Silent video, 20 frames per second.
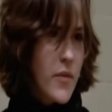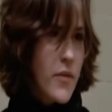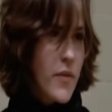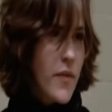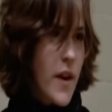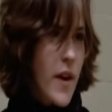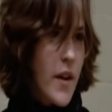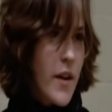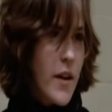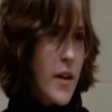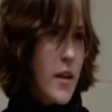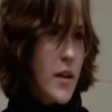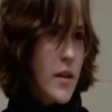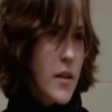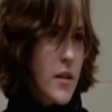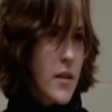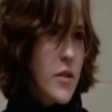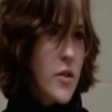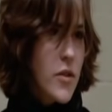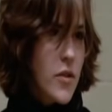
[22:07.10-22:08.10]
while also
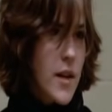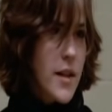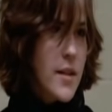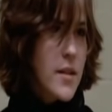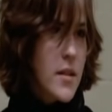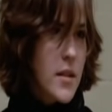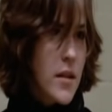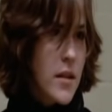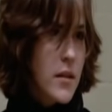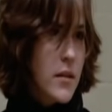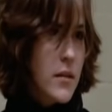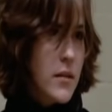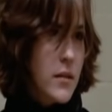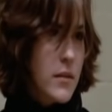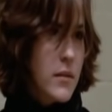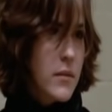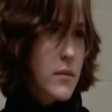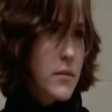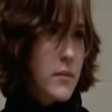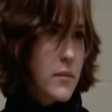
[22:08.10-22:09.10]
focusing on her
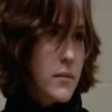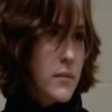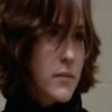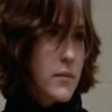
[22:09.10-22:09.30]
writing.